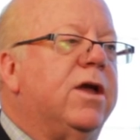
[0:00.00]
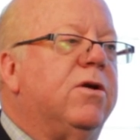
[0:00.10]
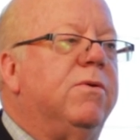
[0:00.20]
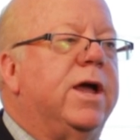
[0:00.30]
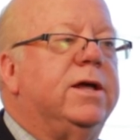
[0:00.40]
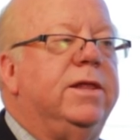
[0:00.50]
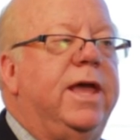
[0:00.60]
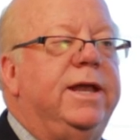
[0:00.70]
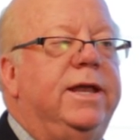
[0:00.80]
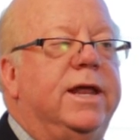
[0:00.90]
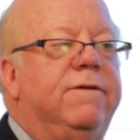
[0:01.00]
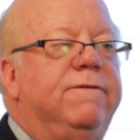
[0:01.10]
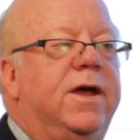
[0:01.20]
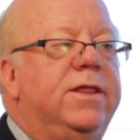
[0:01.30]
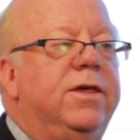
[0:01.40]
correctly
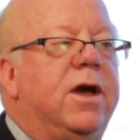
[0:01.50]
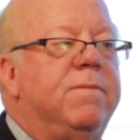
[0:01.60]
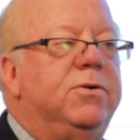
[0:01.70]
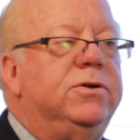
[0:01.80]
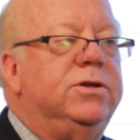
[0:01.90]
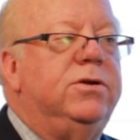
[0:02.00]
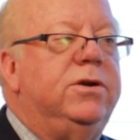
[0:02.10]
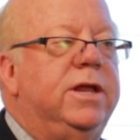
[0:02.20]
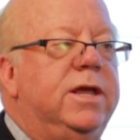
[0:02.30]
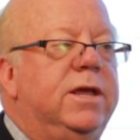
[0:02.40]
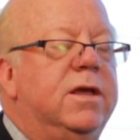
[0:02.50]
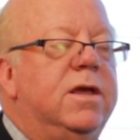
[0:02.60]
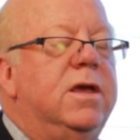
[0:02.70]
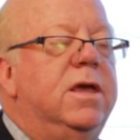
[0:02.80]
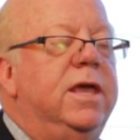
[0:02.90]
identify the opportunity,
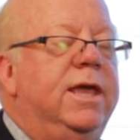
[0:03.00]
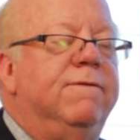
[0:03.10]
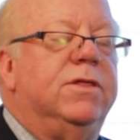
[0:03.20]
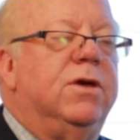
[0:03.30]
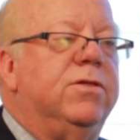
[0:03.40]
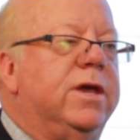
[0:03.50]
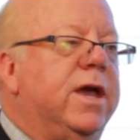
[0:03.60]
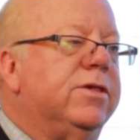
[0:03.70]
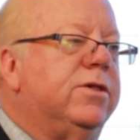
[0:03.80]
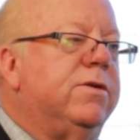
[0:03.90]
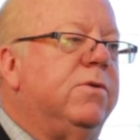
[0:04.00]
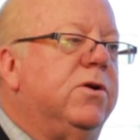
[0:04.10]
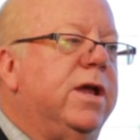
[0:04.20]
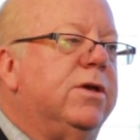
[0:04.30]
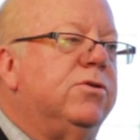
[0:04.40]
even though the
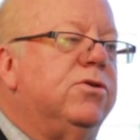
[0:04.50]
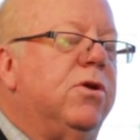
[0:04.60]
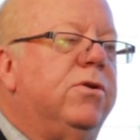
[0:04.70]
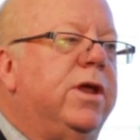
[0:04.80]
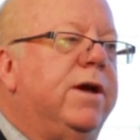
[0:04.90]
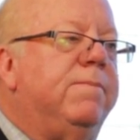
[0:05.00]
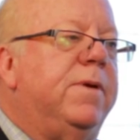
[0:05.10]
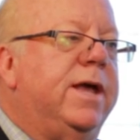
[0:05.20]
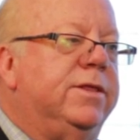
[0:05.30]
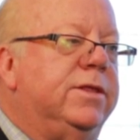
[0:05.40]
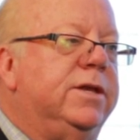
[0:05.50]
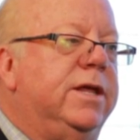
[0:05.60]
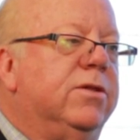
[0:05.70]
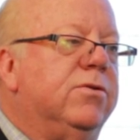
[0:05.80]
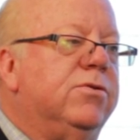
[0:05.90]
customer has shown up at the
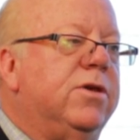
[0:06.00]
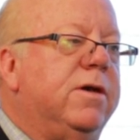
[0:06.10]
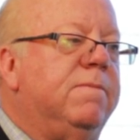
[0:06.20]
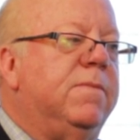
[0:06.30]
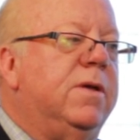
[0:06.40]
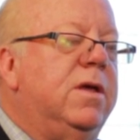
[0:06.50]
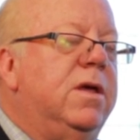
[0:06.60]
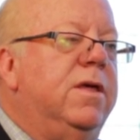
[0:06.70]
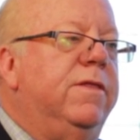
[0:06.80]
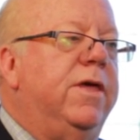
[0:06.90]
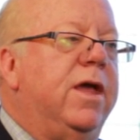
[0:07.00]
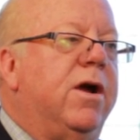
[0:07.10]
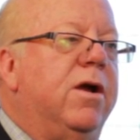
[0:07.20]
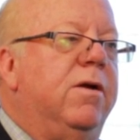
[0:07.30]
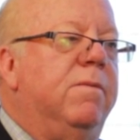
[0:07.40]
dealership, they
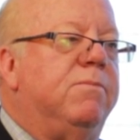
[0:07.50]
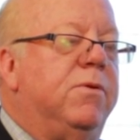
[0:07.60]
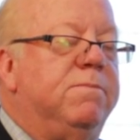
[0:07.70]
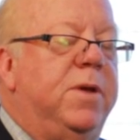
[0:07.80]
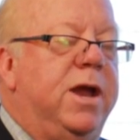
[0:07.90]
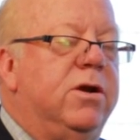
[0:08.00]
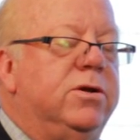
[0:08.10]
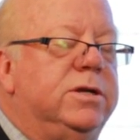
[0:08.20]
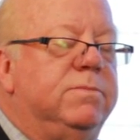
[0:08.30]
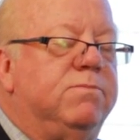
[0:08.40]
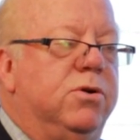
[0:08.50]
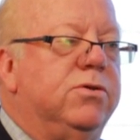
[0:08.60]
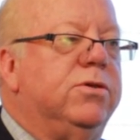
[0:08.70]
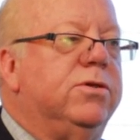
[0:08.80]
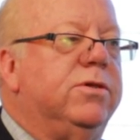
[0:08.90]
are prepared to
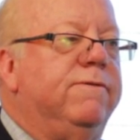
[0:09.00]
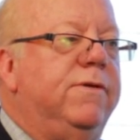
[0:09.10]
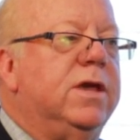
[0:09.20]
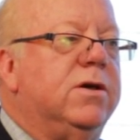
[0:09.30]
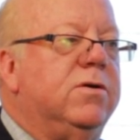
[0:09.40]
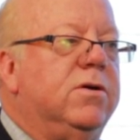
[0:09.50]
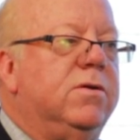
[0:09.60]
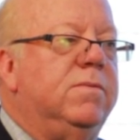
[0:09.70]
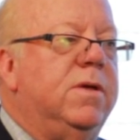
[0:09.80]
purchase a vehicle,